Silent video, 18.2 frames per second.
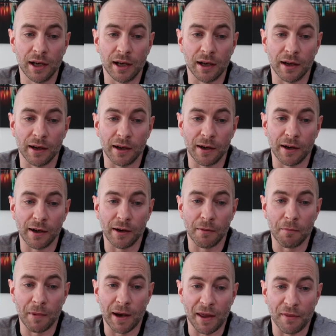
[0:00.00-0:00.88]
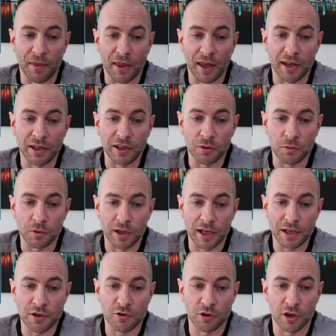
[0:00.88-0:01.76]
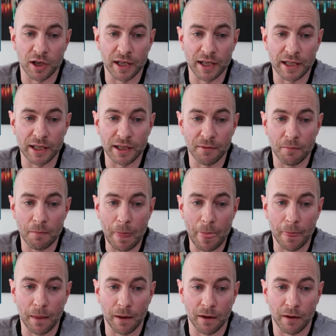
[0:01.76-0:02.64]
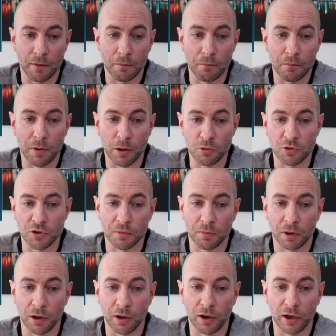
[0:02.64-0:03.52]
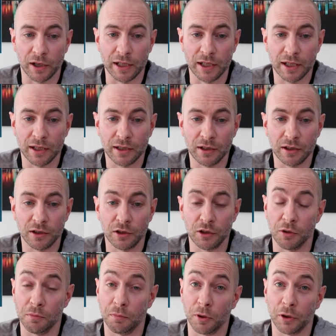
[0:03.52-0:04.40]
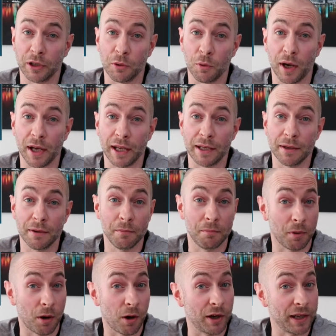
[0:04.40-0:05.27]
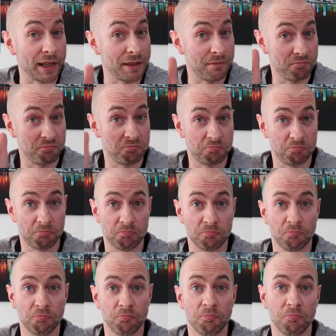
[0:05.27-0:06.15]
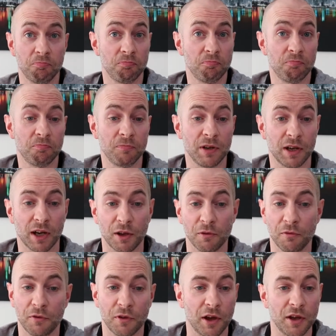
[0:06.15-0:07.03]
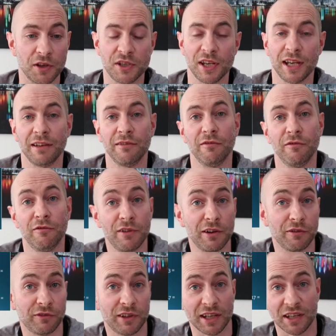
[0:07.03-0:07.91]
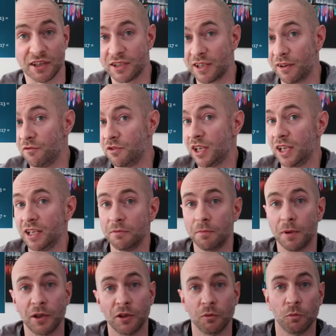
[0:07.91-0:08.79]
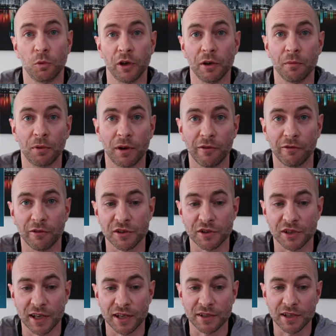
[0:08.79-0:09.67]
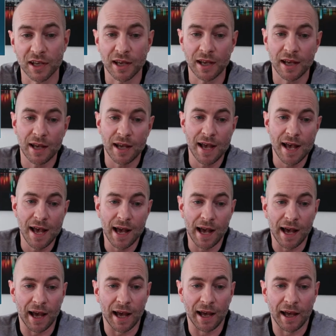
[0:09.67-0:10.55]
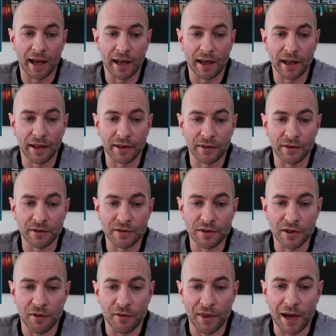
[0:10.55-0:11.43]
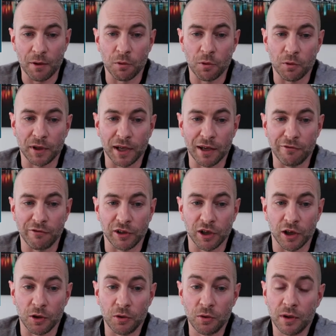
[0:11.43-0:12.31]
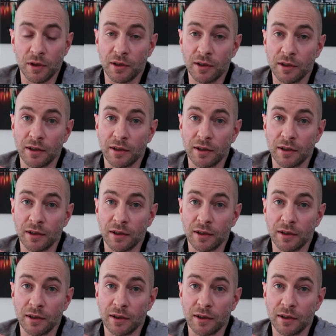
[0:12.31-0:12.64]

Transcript: and then you would literally multiply your body weight by, you know, 13, 15, 17, depending on what your preference is, and that will give you